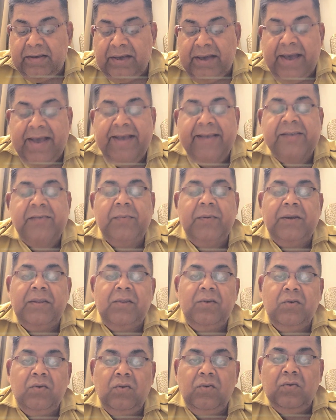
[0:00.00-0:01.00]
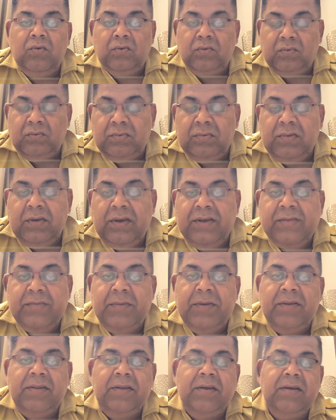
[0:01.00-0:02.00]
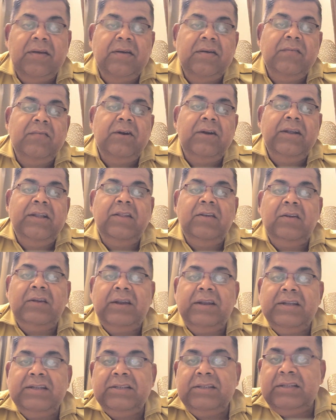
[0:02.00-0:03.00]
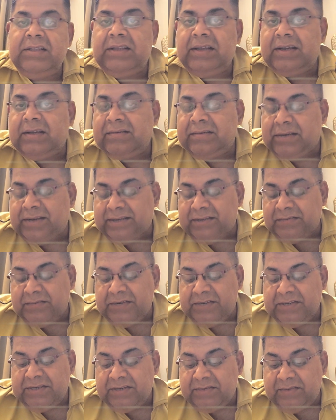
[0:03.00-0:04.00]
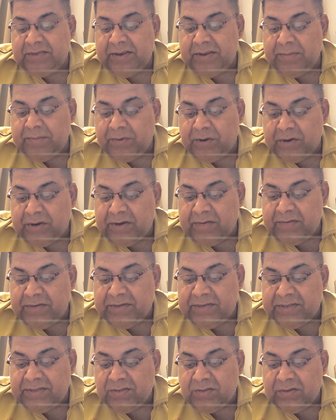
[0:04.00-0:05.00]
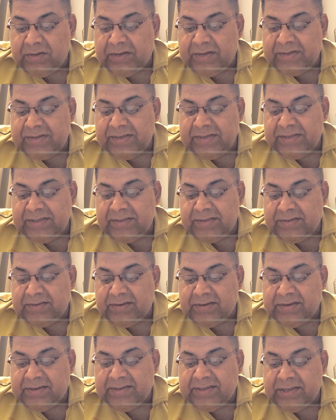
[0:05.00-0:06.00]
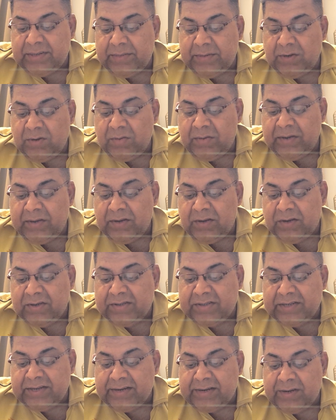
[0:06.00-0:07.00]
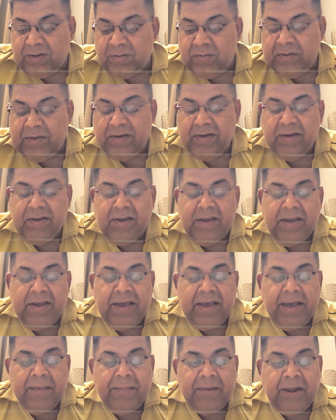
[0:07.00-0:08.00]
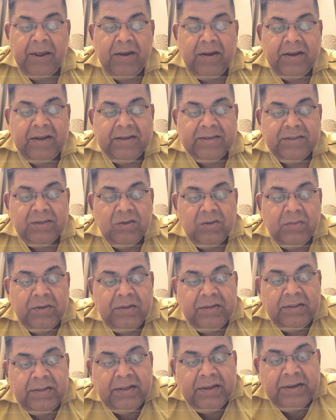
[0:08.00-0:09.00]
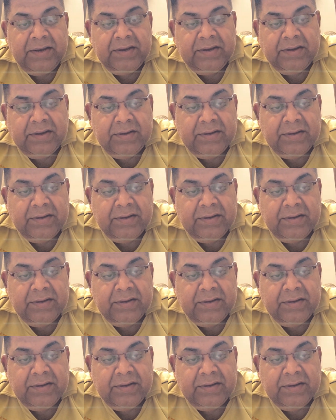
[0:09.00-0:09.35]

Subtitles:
as per the WHO, as per the World Health Organization, the classification is very important, which is known as the dysgerminoma, yolk sac tumor, embryonal carcinoma. Then